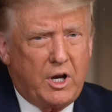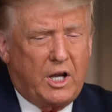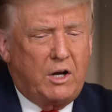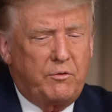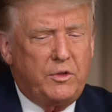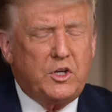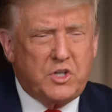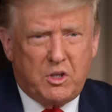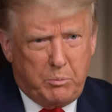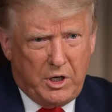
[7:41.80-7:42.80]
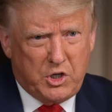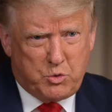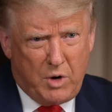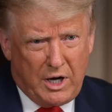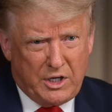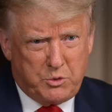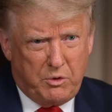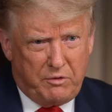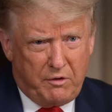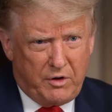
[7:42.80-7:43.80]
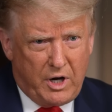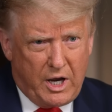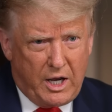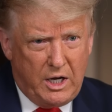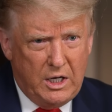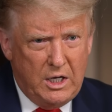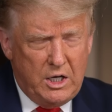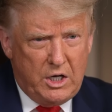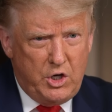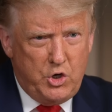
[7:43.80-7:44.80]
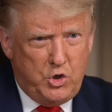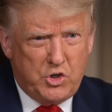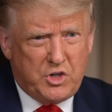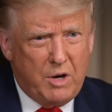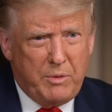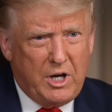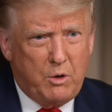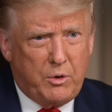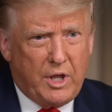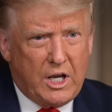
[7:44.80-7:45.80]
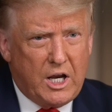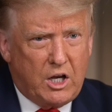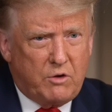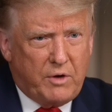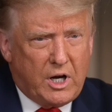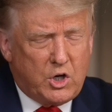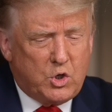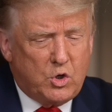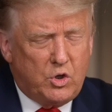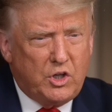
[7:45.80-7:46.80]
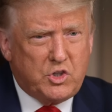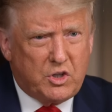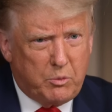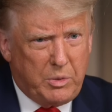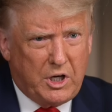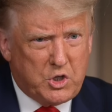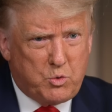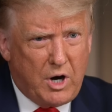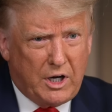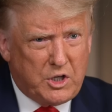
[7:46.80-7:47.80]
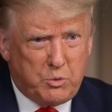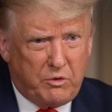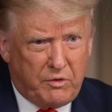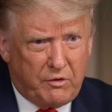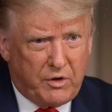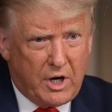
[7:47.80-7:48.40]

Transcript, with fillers: negative. These are the biggest rallies we've ever had. You just come in here with that negative attitude. These are the biggest rallies we've ever